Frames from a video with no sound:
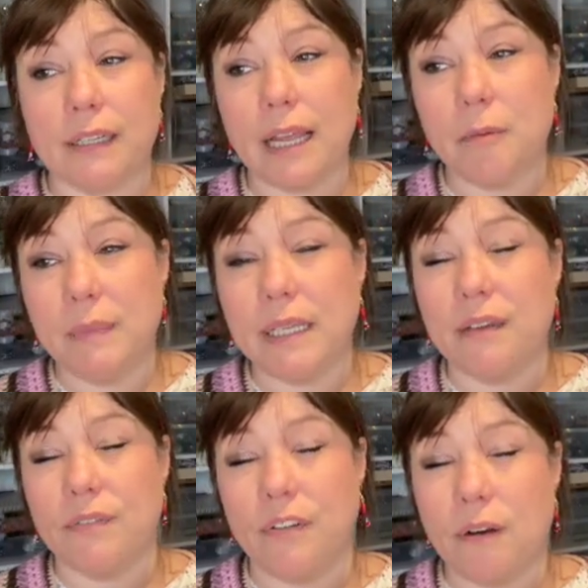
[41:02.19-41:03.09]
can be a
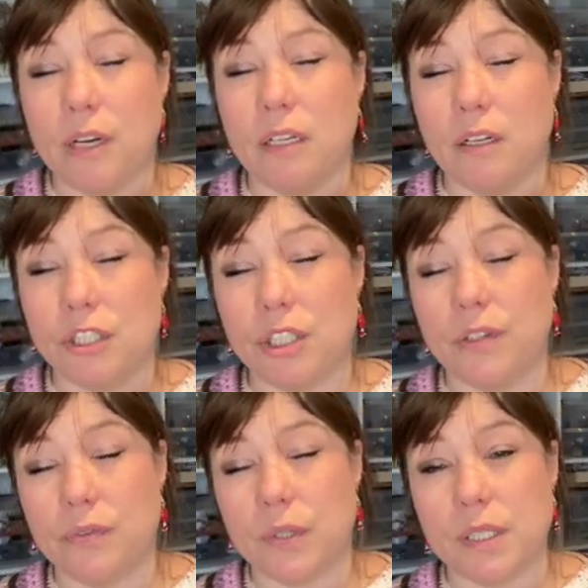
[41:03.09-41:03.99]
very large
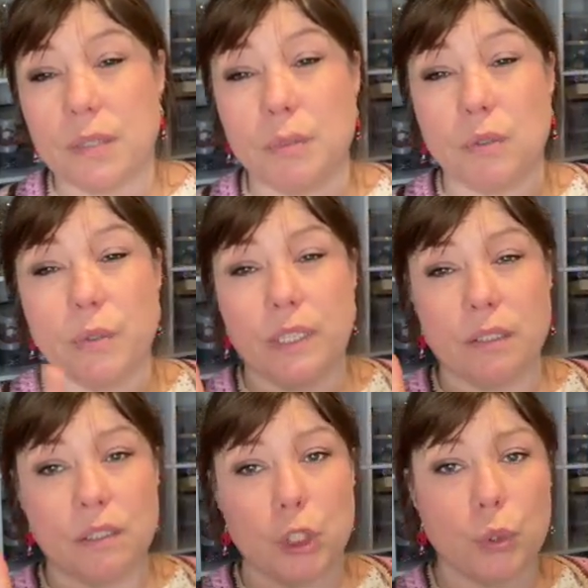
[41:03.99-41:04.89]
difference
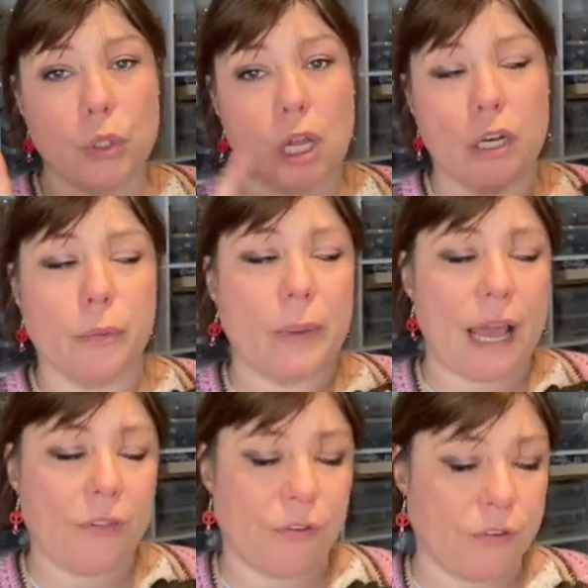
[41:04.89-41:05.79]
between two color
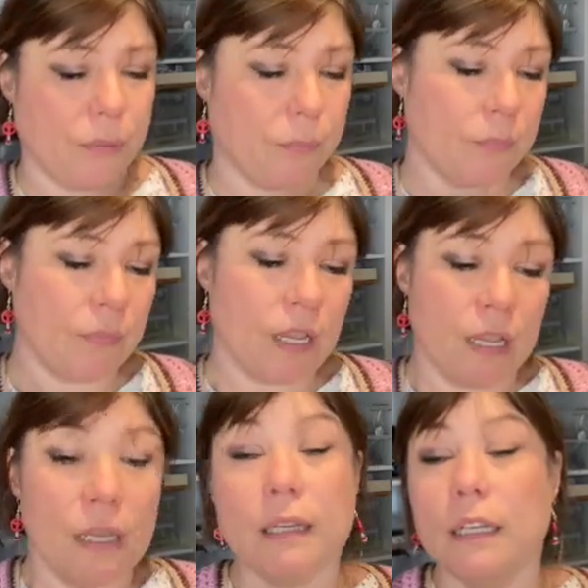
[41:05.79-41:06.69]
baths.
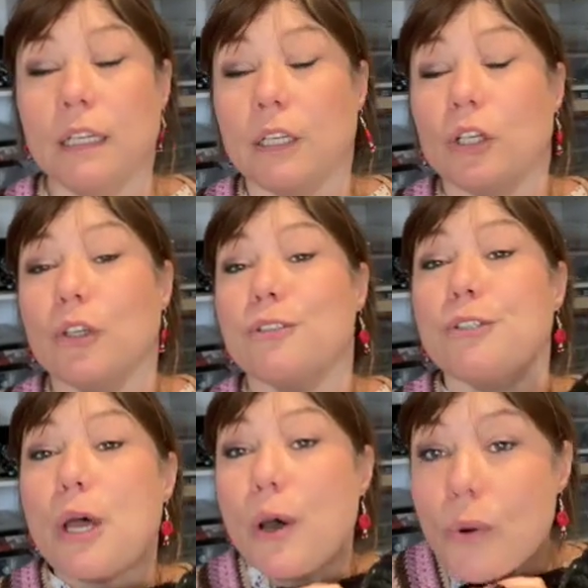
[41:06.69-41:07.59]

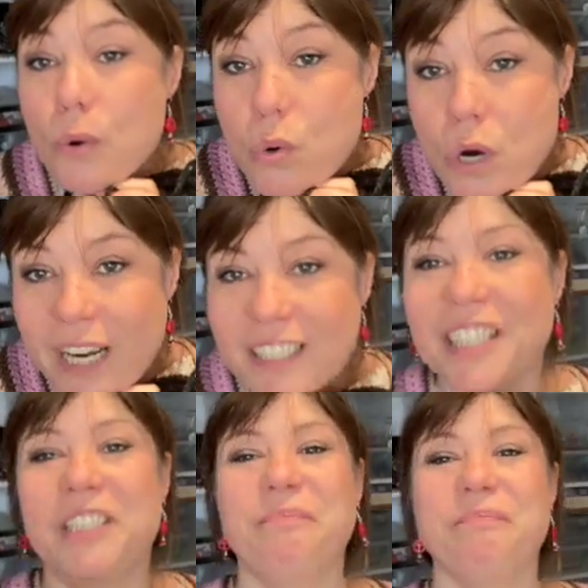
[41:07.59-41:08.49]
So,
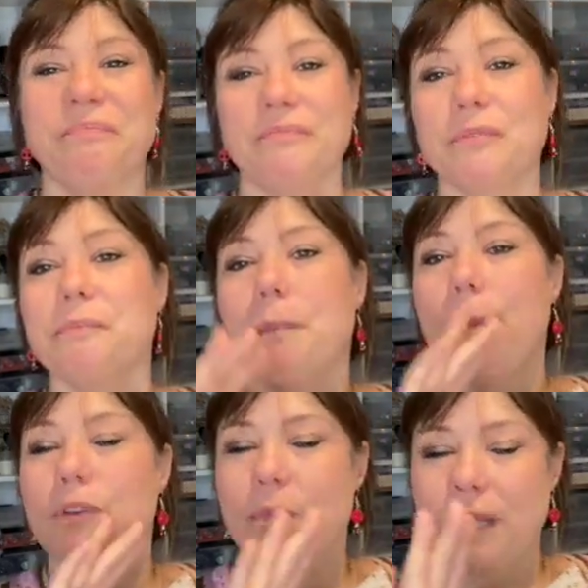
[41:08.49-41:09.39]

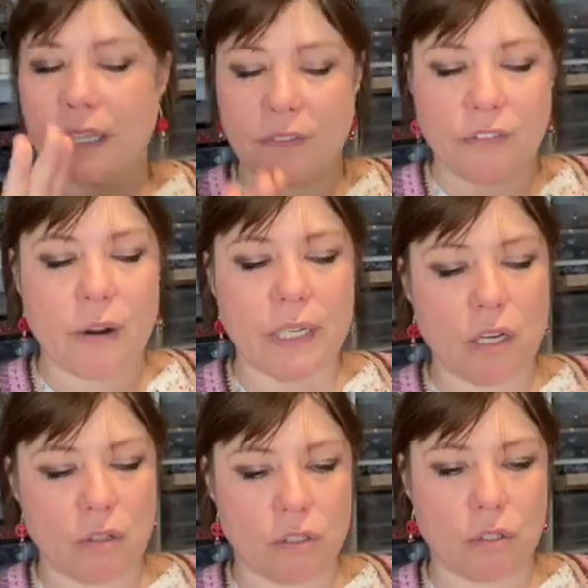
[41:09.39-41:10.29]
to make a very
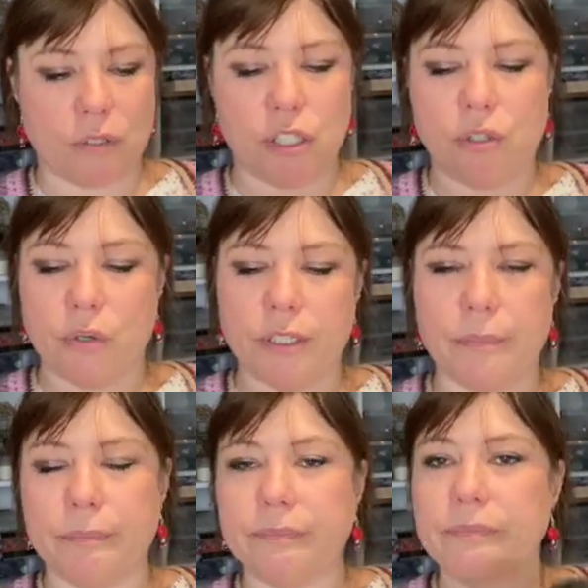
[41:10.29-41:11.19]
long story short,
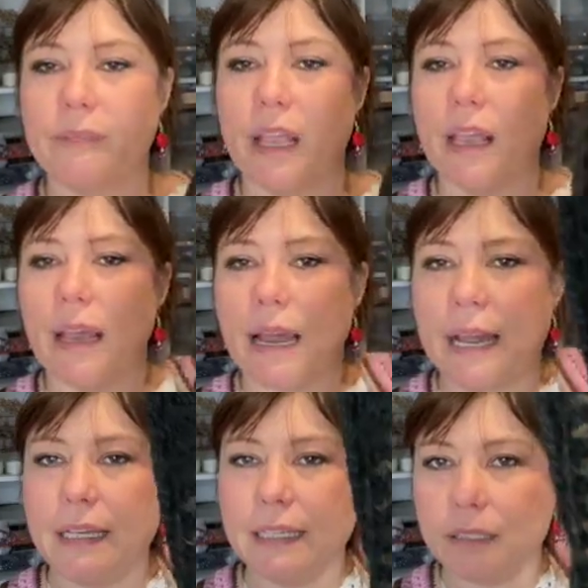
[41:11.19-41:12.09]

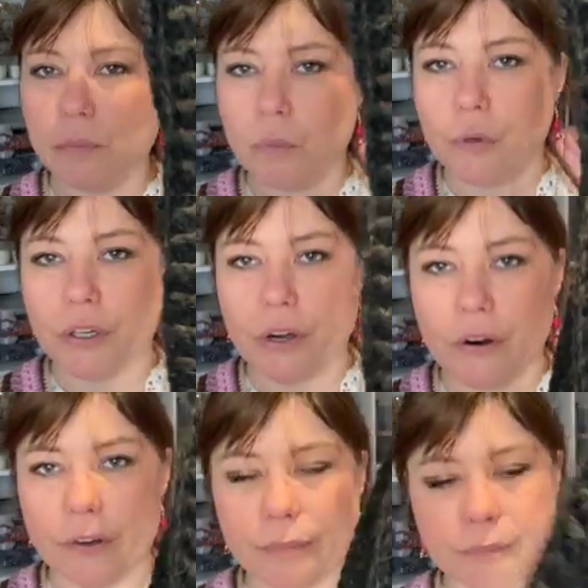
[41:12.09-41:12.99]
I needed more
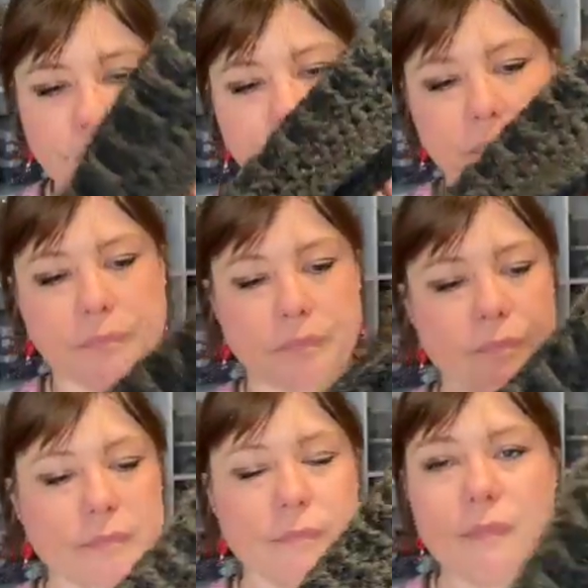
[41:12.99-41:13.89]
yarn,
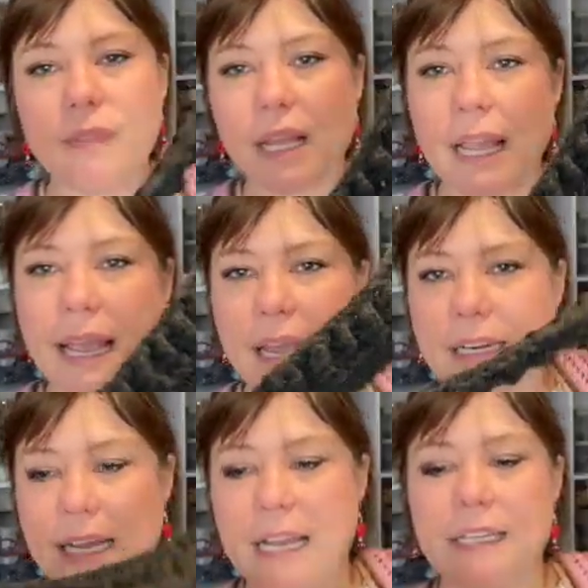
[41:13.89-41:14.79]

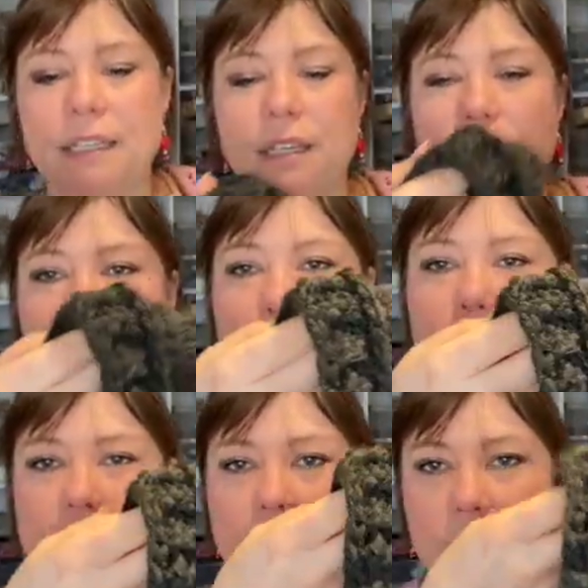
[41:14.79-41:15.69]
and I did a few
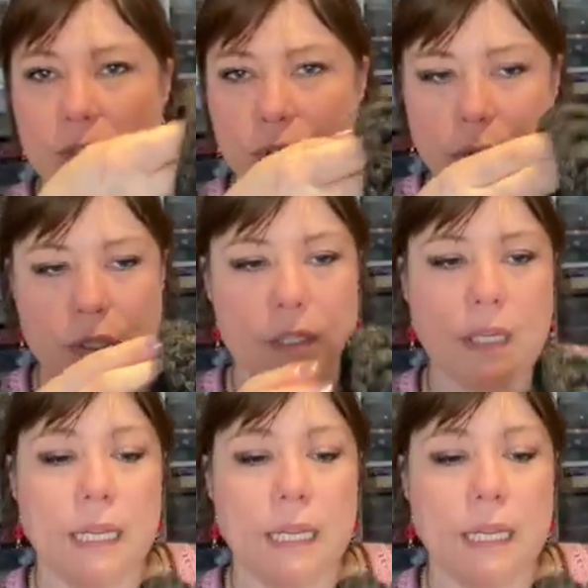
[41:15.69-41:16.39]
Zeeman stores.